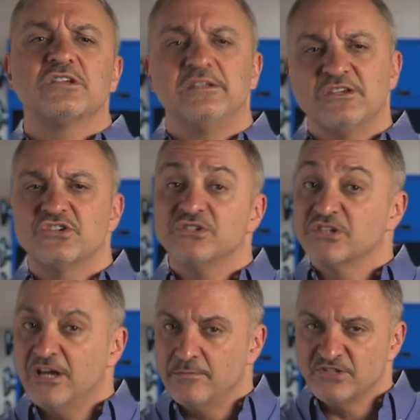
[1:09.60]
conditions
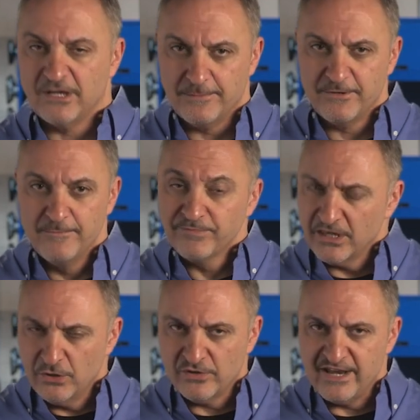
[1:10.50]
comes up,
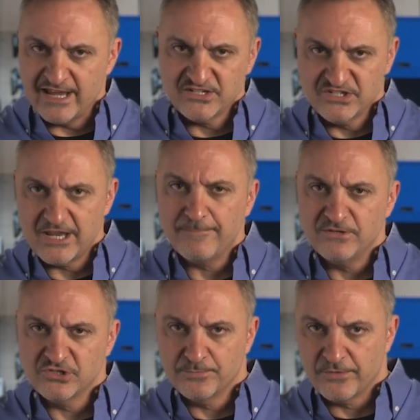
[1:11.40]
your next step
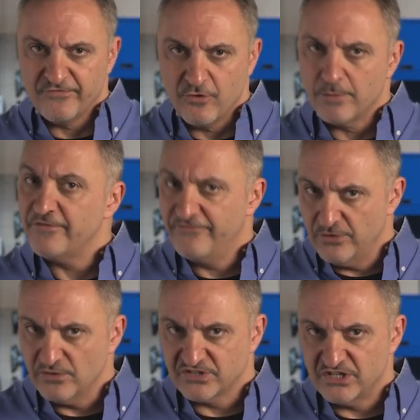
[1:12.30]
is to perform a
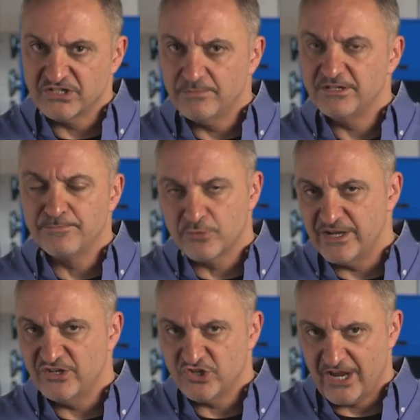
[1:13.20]
fuel system
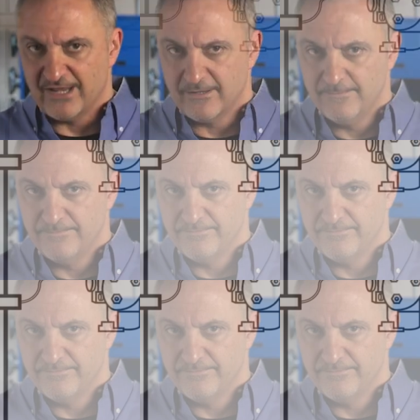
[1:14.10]
debris check.